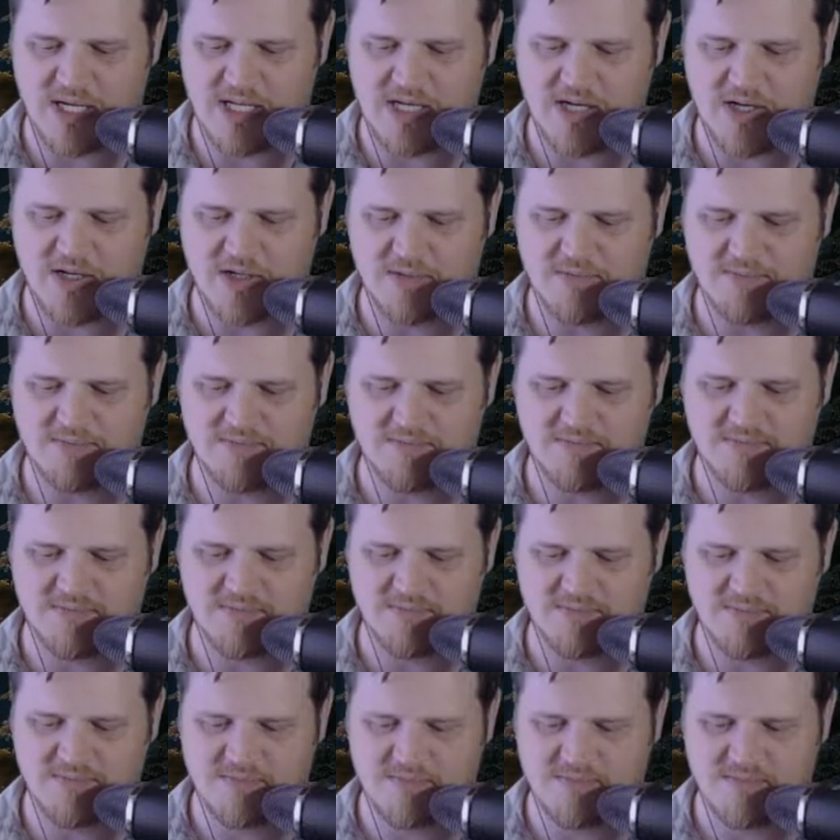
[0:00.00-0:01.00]
here,
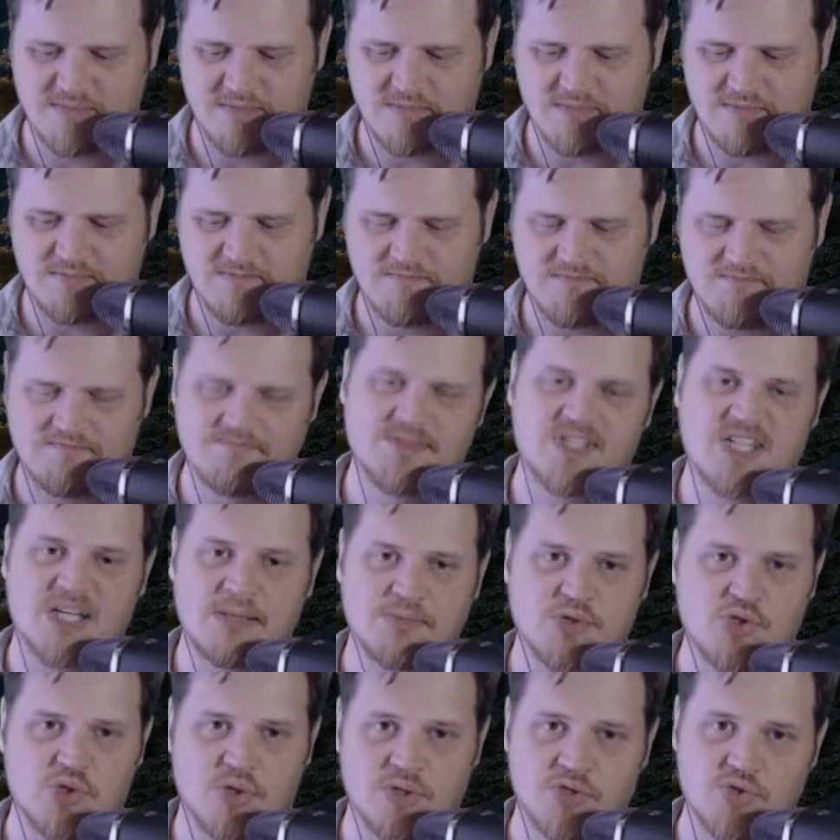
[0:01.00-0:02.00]

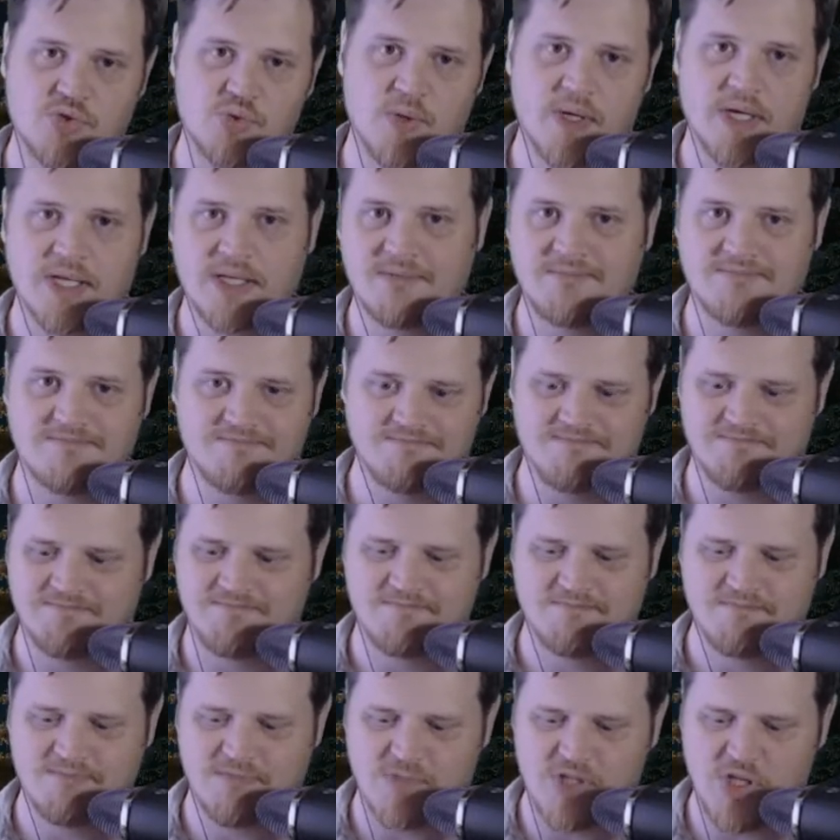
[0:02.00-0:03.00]
some sort of droid.
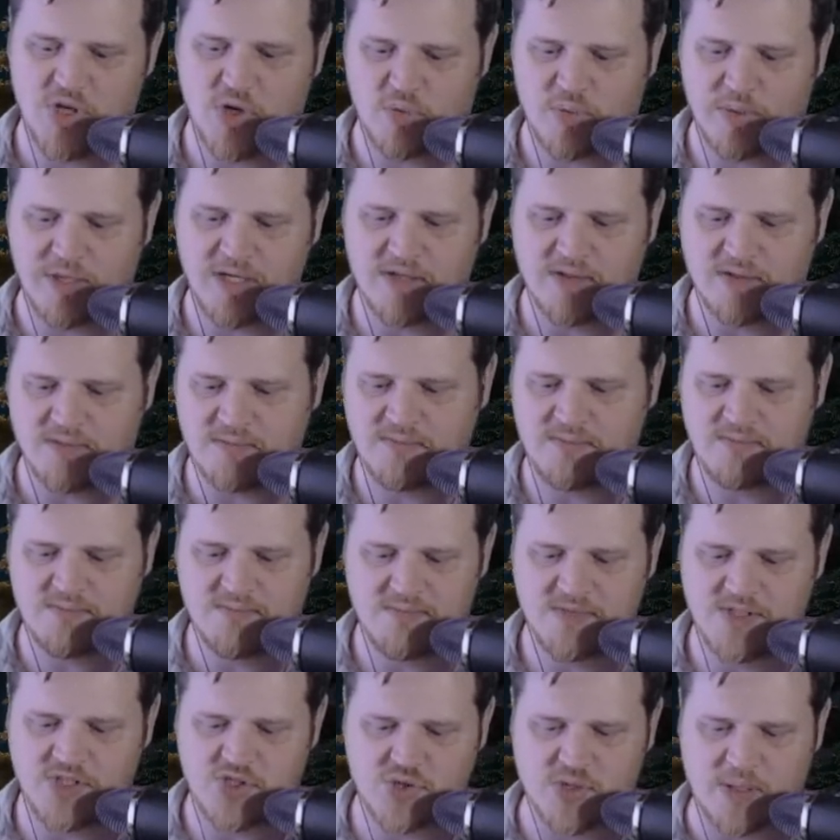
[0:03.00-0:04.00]
No real
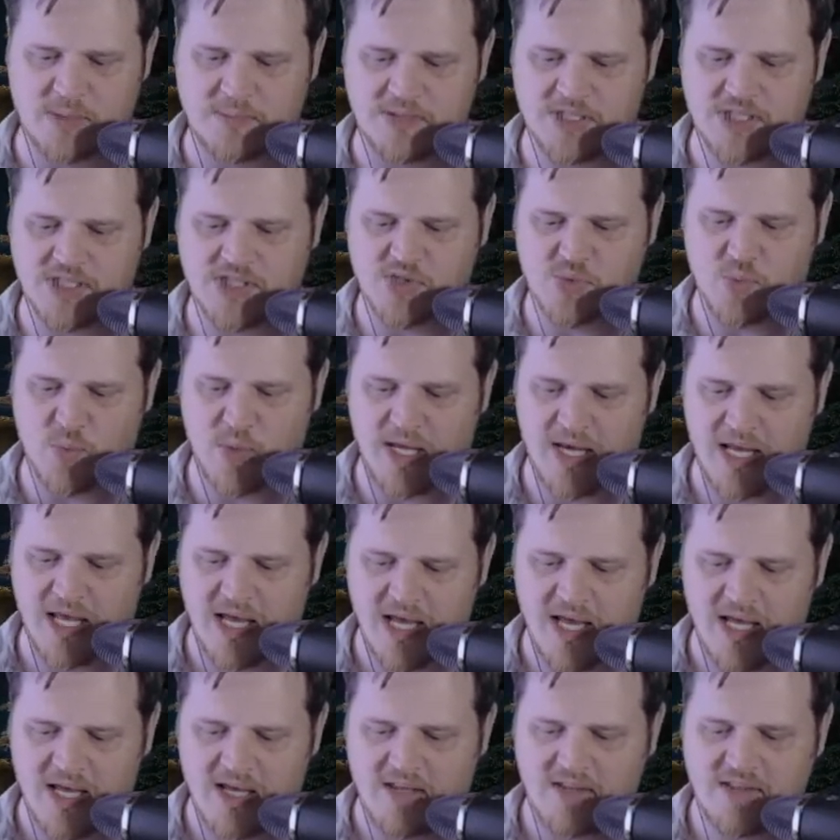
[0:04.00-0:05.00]
description as what.
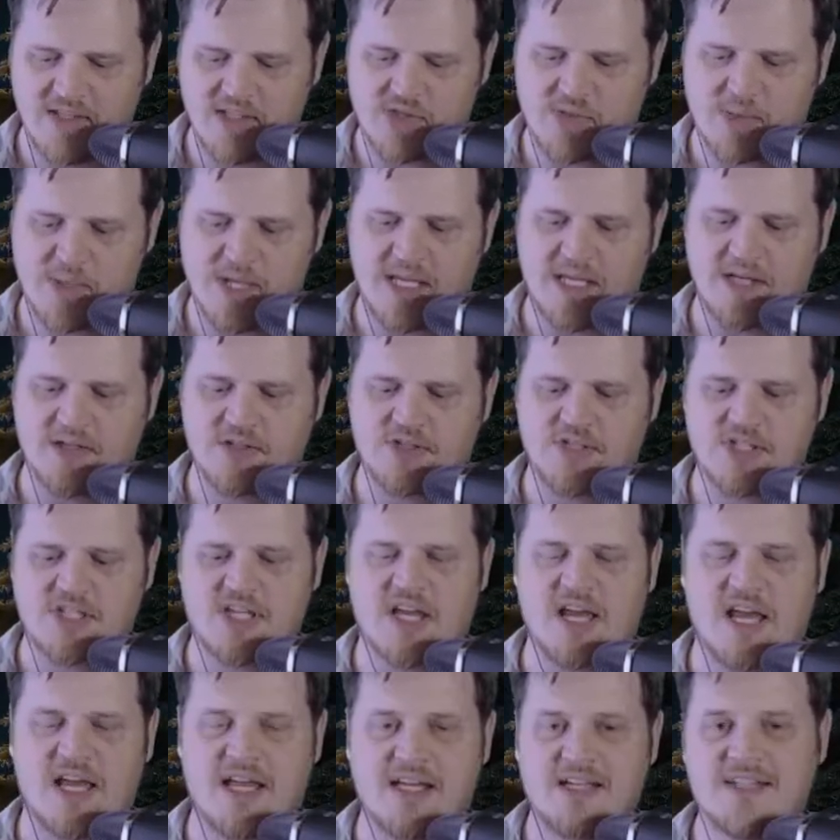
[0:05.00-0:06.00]
This right here
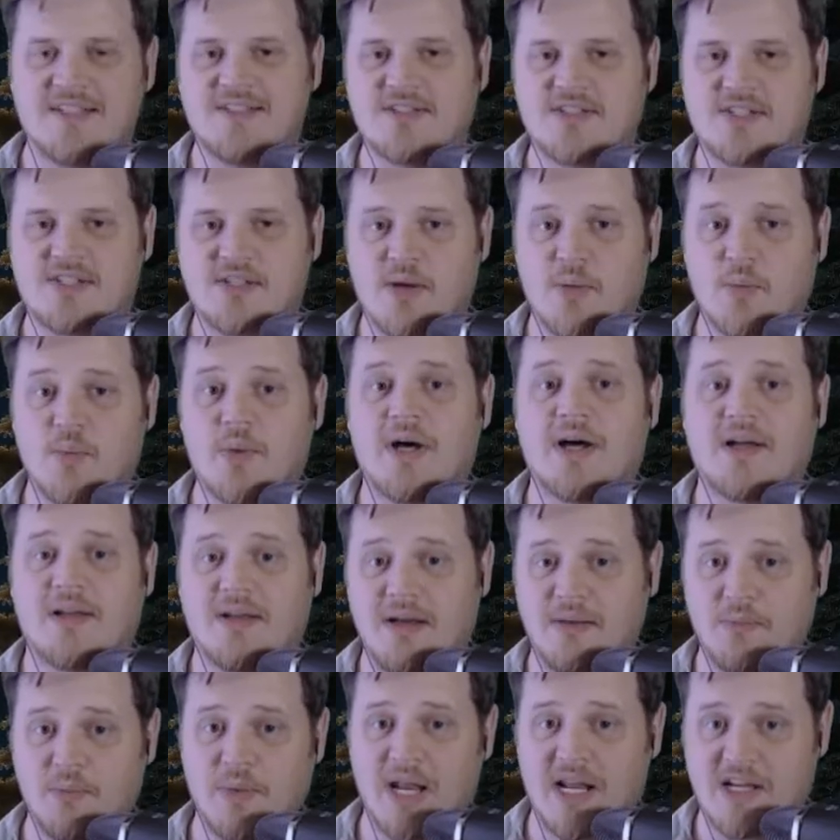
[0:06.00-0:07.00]
is, well,
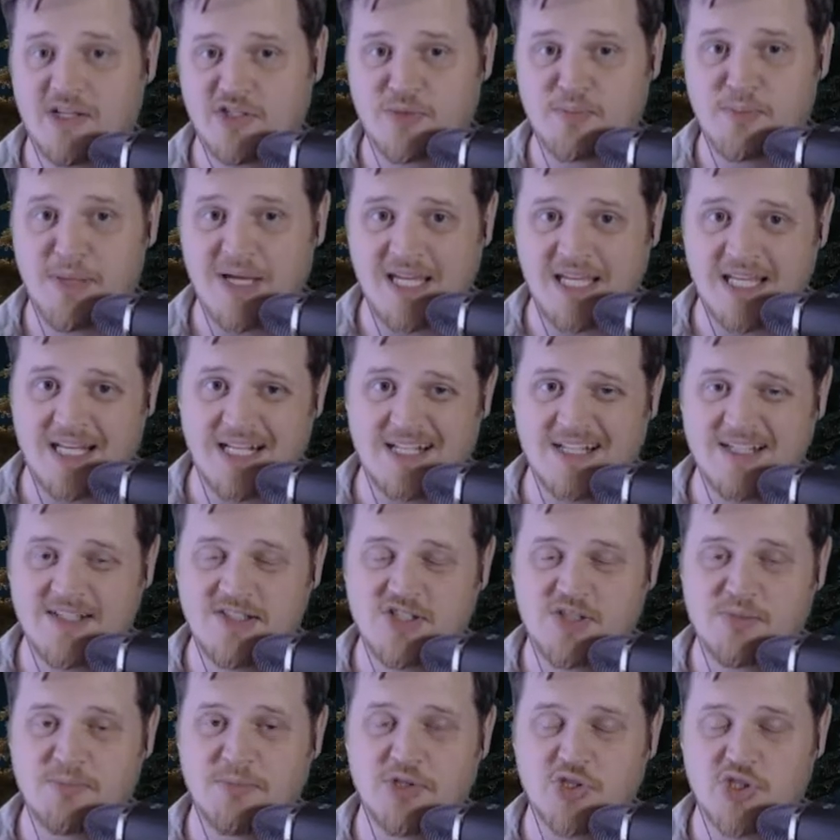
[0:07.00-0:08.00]
when I was making it,
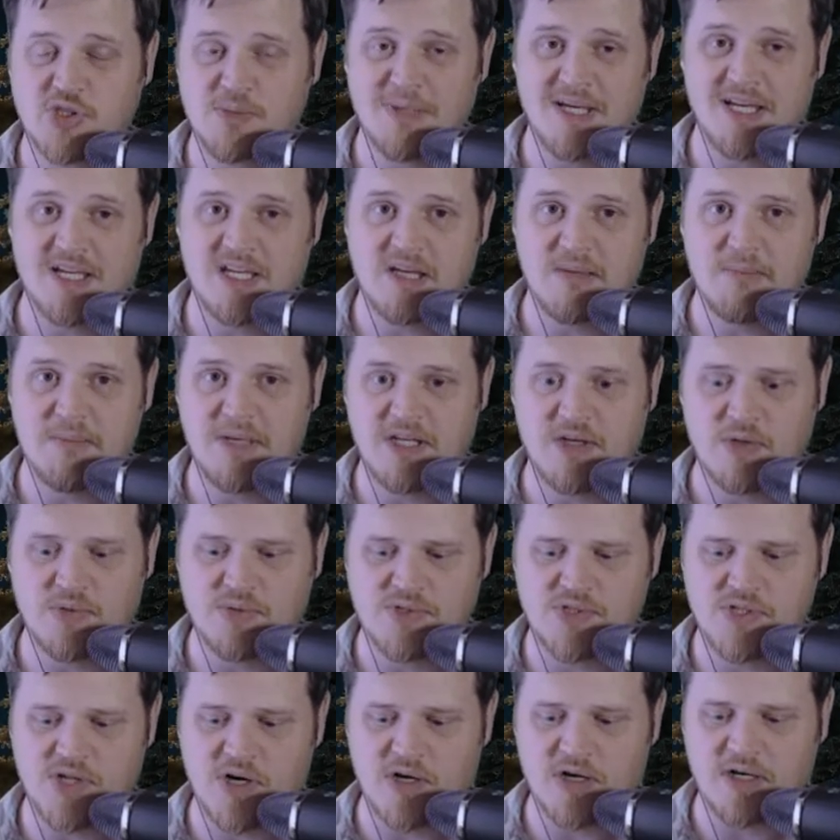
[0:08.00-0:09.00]
is supposed to be a
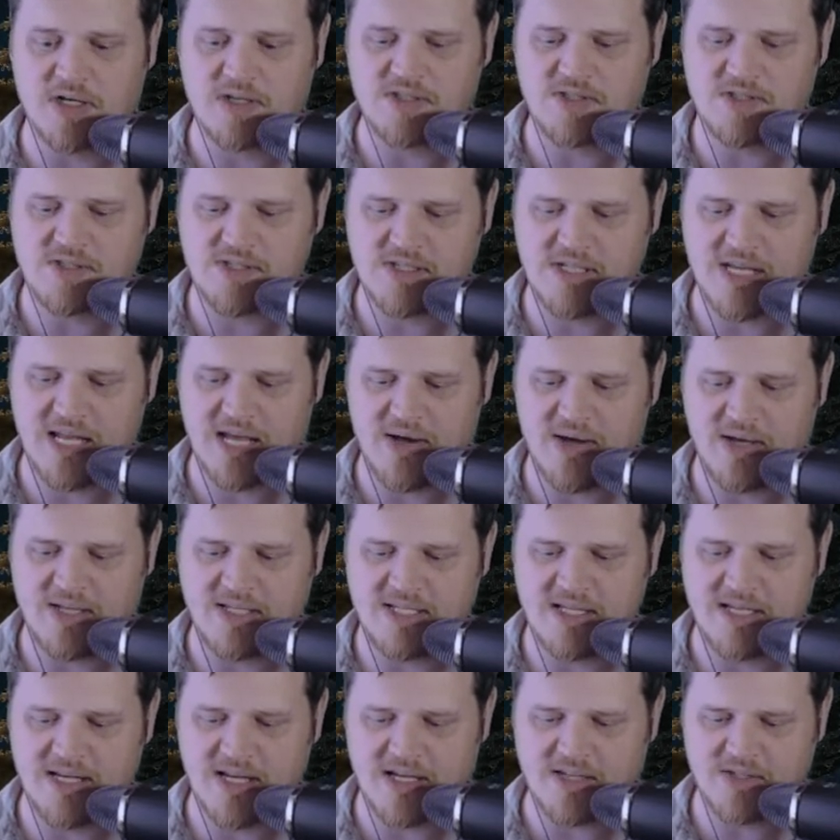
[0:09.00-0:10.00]
Kamino dart. Now, I
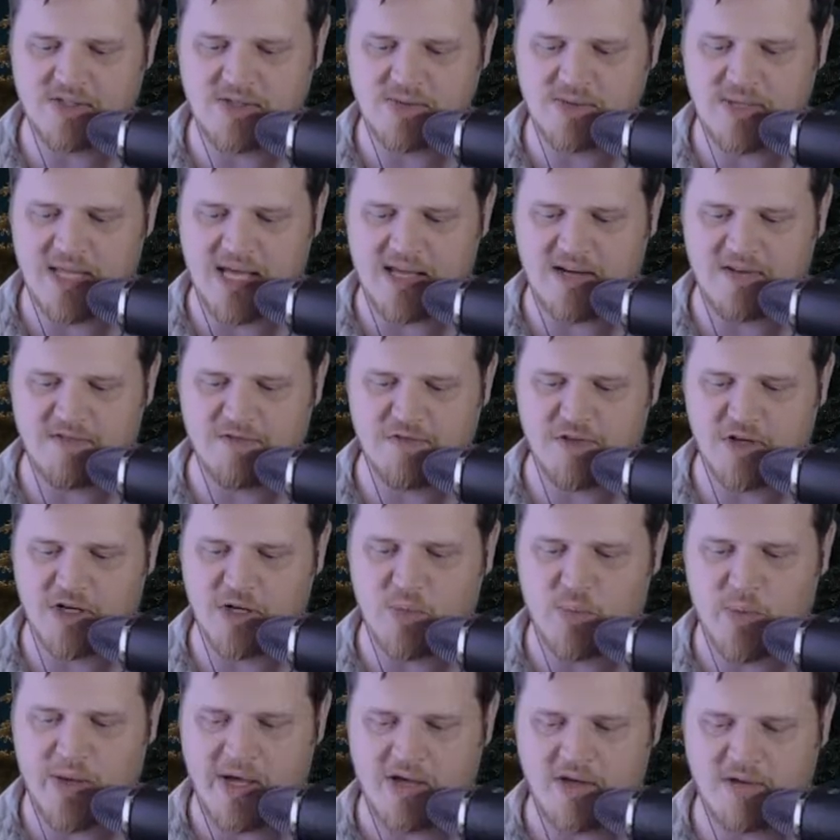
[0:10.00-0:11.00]
did not do that
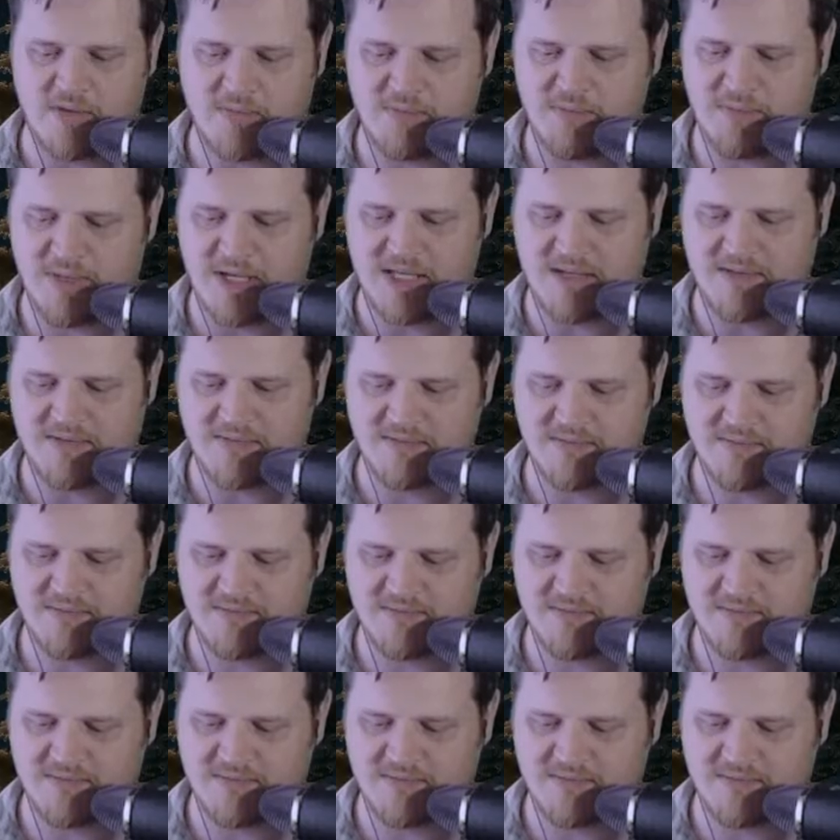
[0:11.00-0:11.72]
very well, but